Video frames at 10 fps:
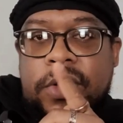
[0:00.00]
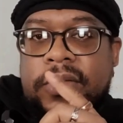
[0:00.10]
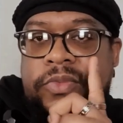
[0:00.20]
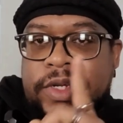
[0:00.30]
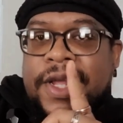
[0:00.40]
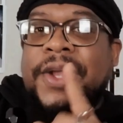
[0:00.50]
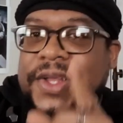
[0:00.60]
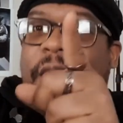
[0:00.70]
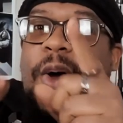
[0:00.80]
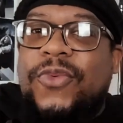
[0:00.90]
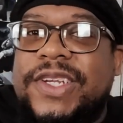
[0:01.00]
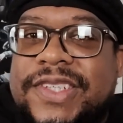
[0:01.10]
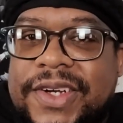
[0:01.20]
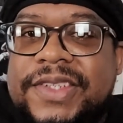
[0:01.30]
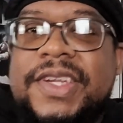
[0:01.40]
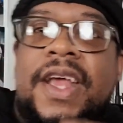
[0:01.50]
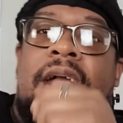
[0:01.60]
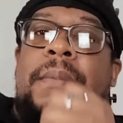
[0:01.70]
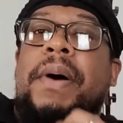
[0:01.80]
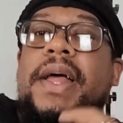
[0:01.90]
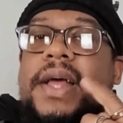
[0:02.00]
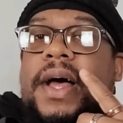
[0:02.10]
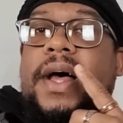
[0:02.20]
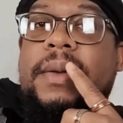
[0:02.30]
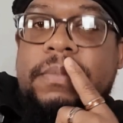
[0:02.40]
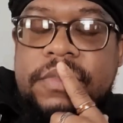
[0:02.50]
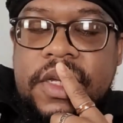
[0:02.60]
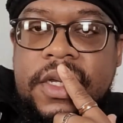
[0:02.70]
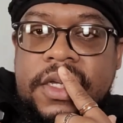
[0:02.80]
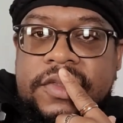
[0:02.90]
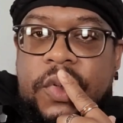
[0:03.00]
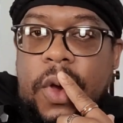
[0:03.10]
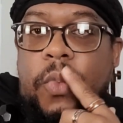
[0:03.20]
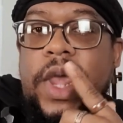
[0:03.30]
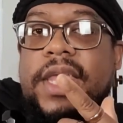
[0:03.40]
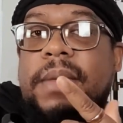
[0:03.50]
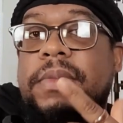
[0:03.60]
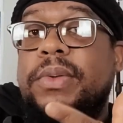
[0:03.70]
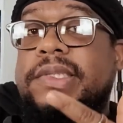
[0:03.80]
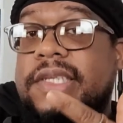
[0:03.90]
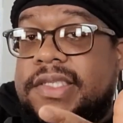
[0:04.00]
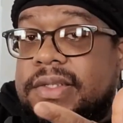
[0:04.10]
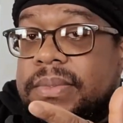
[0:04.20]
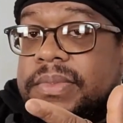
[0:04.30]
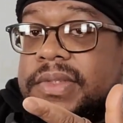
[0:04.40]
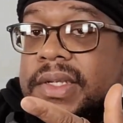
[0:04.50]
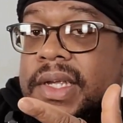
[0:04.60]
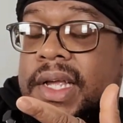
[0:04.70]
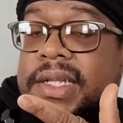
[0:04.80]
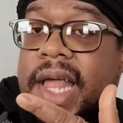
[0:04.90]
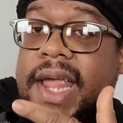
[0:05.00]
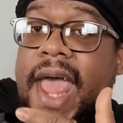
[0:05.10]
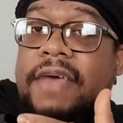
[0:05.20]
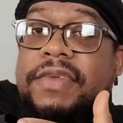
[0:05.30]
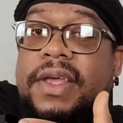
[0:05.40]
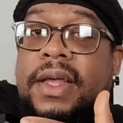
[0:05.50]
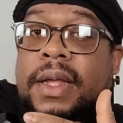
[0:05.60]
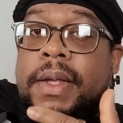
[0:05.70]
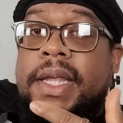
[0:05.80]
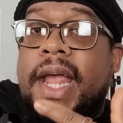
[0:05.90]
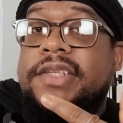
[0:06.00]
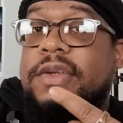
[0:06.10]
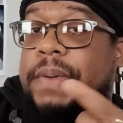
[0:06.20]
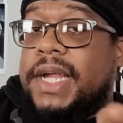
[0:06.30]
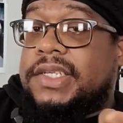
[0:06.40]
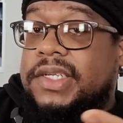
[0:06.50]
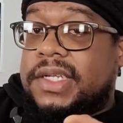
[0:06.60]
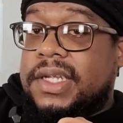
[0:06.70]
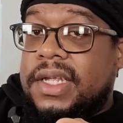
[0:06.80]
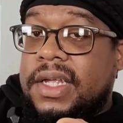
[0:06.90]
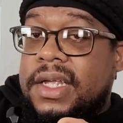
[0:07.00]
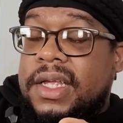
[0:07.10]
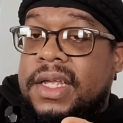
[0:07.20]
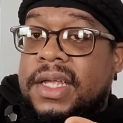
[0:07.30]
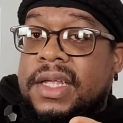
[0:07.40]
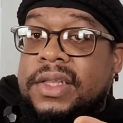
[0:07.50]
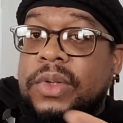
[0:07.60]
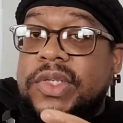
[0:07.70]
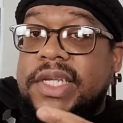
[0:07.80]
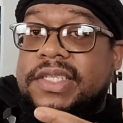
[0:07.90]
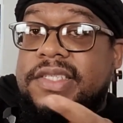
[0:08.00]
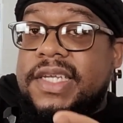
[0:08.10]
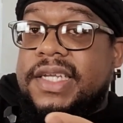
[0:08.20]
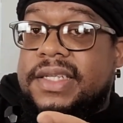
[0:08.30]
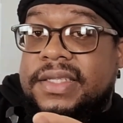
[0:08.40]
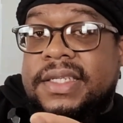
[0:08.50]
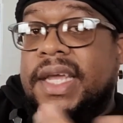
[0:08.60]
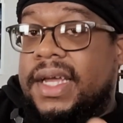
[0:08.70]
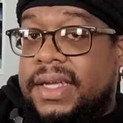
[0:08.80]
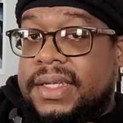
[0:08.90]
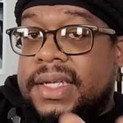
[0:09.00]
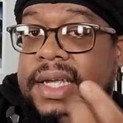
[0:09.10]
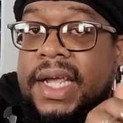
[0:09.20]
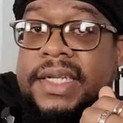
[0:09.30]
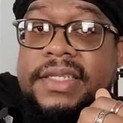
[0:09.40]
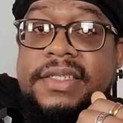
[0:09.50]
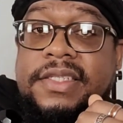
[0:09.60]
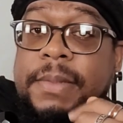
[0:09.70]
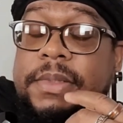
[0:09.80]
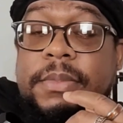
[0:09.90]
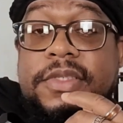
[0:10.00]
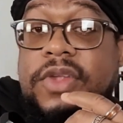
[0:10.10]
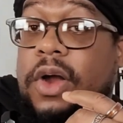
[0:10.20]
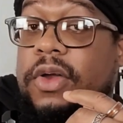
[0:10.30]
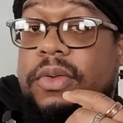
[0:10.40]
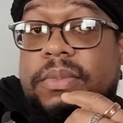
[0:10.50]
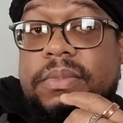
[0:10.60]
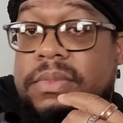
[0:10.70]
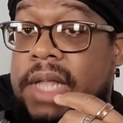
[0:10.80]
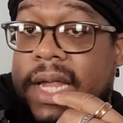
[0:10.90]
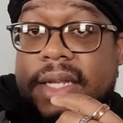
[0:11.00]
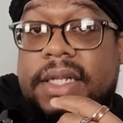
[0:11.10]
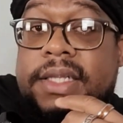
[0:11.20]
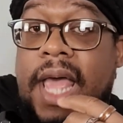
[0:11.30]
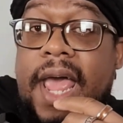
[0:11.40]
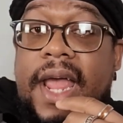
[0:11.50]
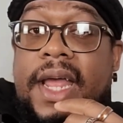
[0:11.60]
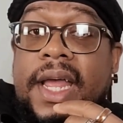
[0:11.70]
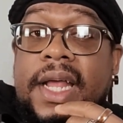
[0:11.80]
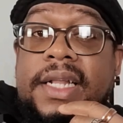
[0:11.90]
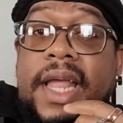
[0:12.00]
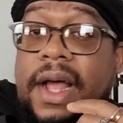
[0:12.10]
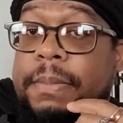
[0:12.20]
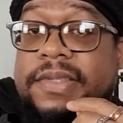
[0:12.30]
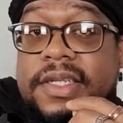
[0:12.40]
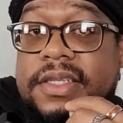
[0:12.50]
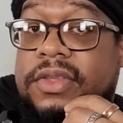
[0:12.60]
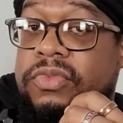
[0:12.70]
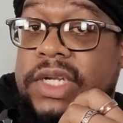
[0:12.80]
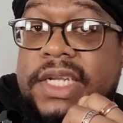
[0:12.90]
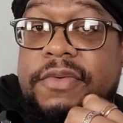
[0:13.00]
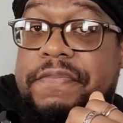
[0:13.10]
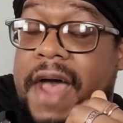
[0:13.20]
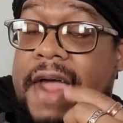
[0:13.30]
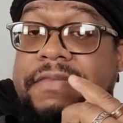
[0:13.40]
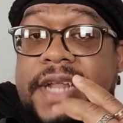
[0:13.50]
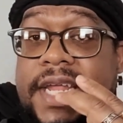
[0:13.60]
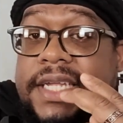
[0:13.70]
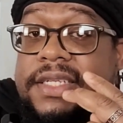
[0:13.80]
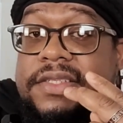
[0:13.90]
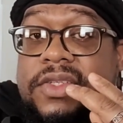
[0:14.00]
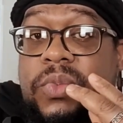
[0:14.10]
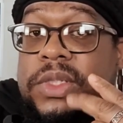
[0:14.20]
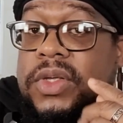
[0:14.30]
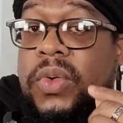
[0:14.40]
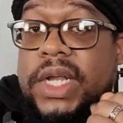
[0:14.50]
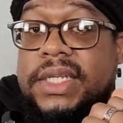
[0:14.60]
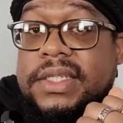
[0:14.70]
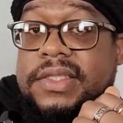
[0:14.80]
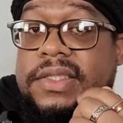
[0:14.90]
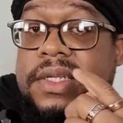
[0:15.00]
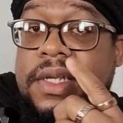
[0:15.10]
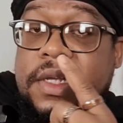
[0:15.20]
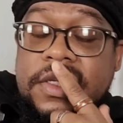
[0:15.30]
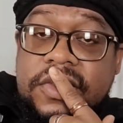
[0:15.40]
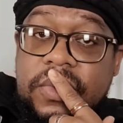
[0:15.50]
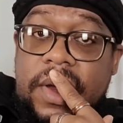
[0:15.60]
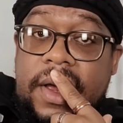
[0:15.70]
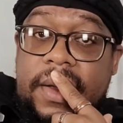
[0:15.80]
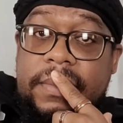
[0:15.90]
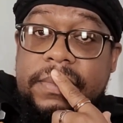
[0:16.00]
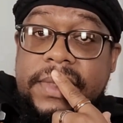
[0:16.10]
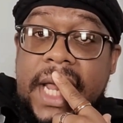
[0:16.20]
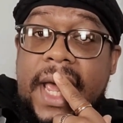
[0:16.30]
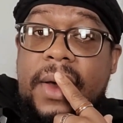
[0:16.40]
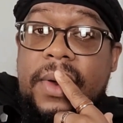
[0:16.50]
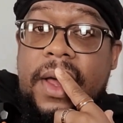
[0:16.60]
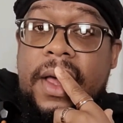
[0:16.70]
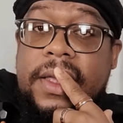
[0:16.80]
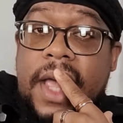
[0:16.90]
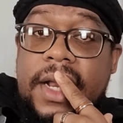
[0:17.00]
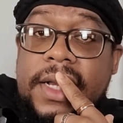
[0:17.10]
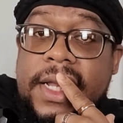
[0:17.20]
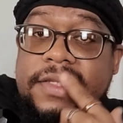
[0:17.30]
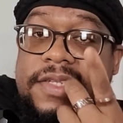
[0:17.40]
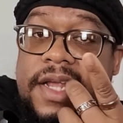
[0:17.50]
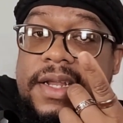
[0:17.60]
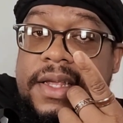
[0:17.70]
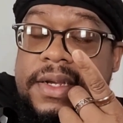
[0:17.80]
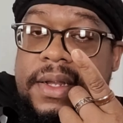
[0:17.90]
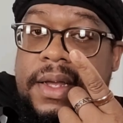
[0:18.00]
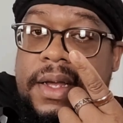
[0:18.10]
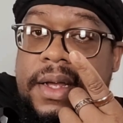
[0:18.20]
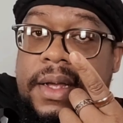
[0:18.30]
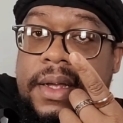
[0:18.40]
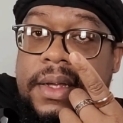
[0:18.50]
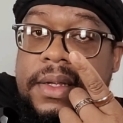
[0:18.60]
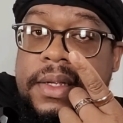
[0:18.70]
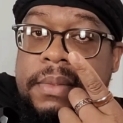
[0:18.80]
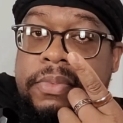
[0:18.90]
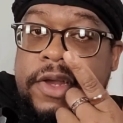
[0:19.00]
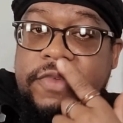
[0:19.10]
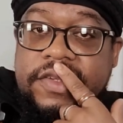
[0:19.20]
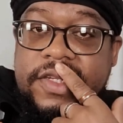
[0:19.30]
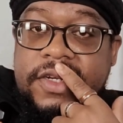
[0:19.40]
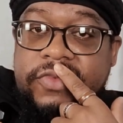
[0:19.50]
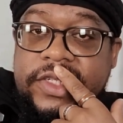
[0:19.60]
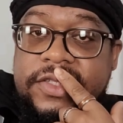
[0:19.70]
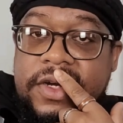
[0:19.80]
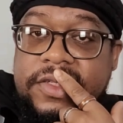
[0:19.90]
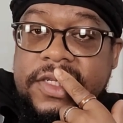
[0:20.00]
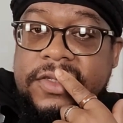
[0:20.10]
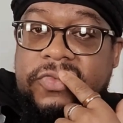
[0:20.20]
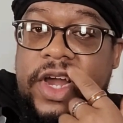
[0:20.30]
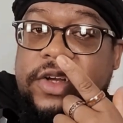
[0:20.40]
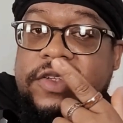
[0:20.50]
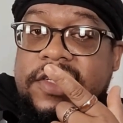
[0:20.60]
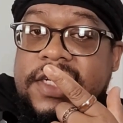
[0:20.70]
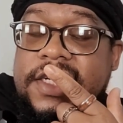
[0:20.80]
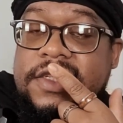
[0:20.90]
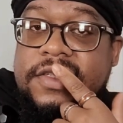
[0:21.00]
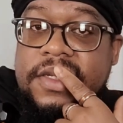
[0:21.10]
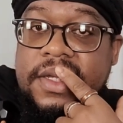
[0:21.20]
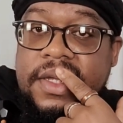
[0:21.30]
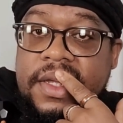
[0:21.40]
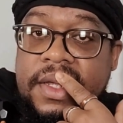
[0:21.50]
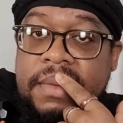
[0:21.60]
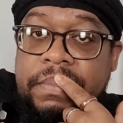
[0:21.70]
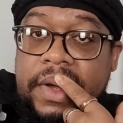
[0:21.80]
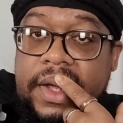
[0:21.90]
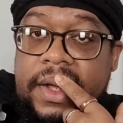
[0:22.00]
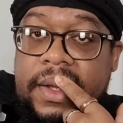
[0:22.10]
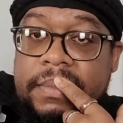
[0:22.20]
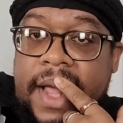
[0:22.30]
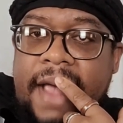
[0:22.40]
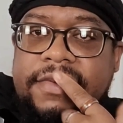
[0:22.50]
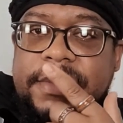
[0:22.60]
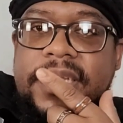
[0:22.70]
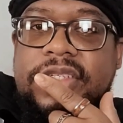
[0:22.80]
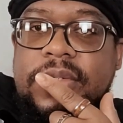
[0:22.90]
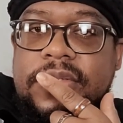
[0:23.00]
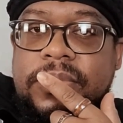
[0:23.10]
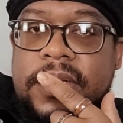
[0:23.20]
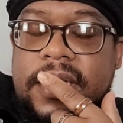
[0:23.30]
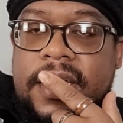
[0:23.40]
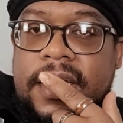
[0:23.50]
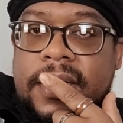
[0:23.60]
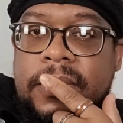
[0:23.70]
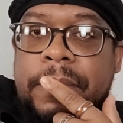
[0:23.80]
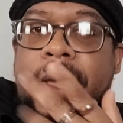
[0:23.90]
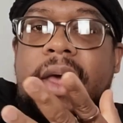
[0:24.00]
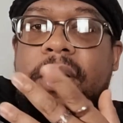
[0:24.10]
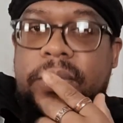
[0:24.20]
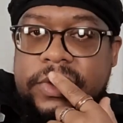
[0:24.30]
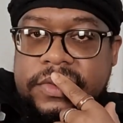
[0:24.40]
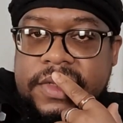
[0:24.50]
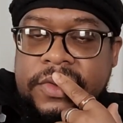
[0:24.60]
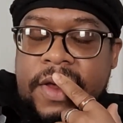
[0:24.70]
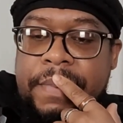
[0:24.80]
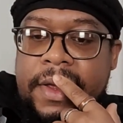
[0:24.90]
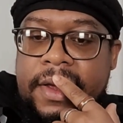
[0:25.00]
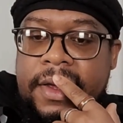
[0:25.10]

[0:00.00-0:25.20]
me on it. Do your own research. But to a weak immune systems, like having a cancer patient, those who get sick, yeah. And then the symptoms start like that, like up to 3 to 5 days with the quickness. So now, kind of like I said in previously in the research, it is a rare disease. But I have some issues with pet owners. I do have